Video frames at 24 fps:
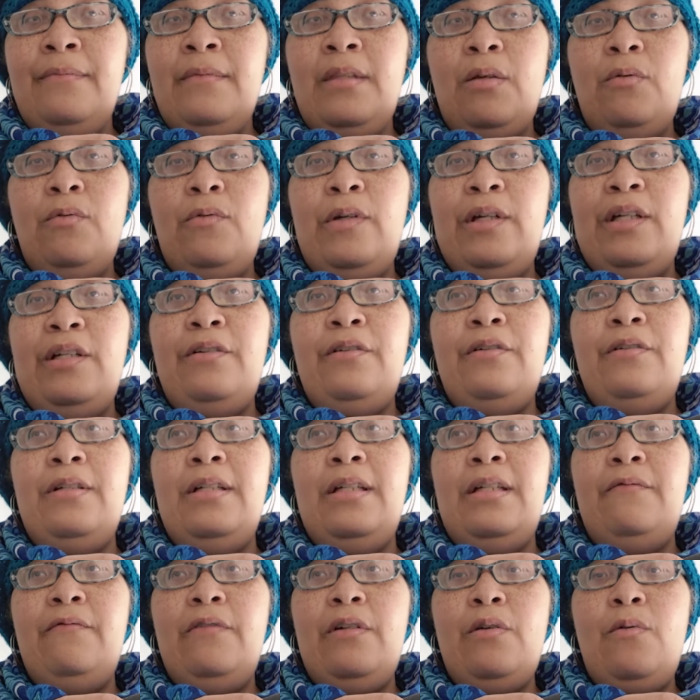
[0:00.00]
where
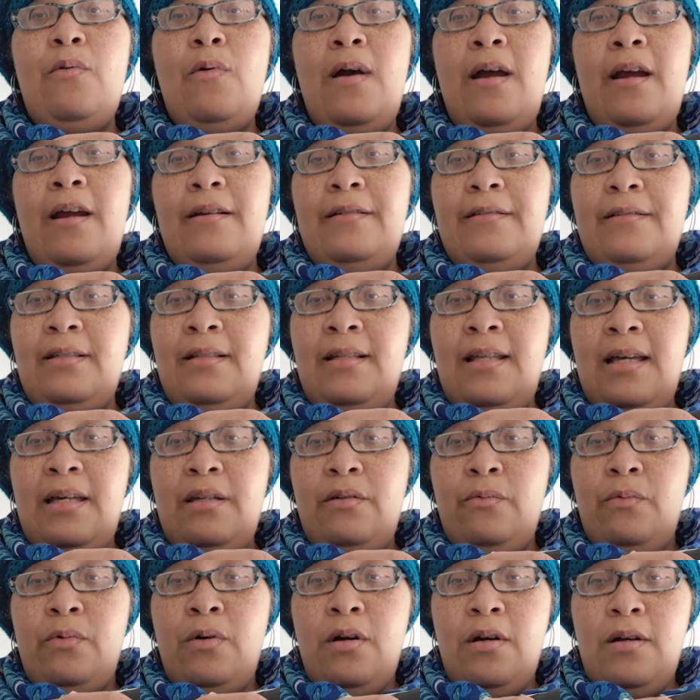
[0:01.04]
it requires a lot
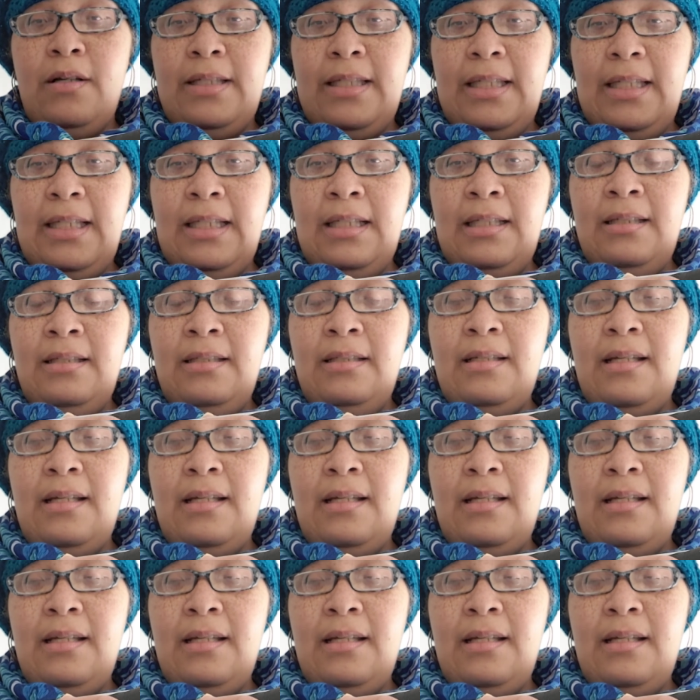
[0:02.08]
of walking,